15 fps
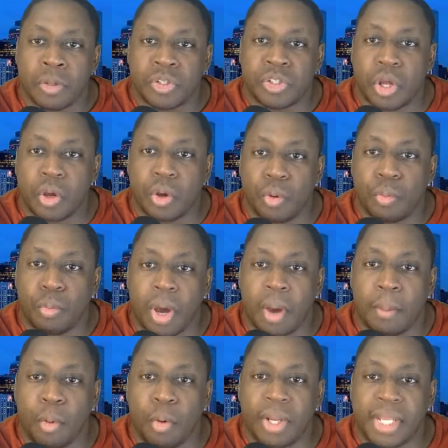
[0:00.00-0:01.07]
So
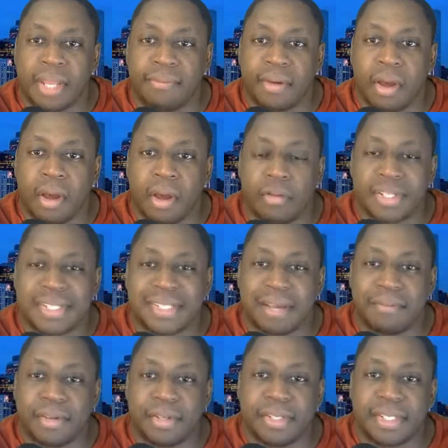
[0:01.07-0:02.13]
I'm going to give y'all the
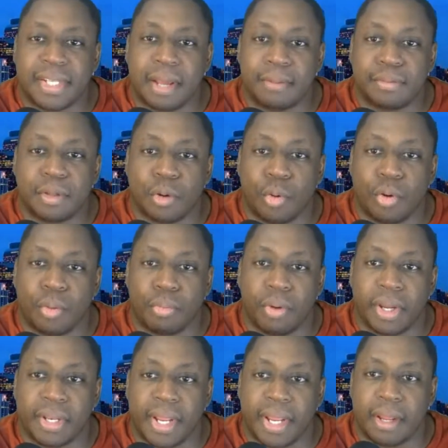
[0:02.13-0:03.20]
seven steps I'm going to
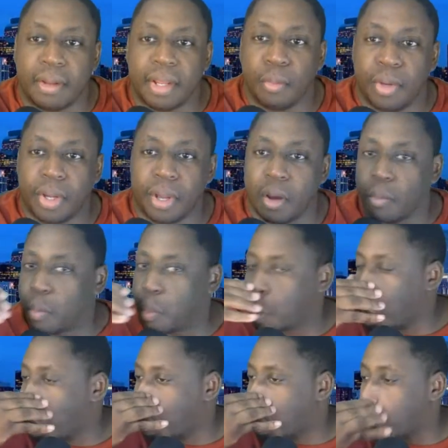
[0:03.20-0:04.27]
break down. Here we go.
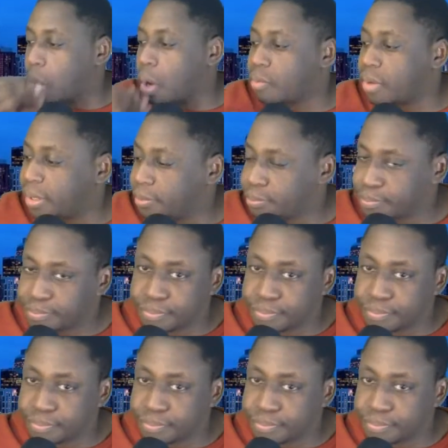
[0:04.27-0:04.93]
Y'all ready?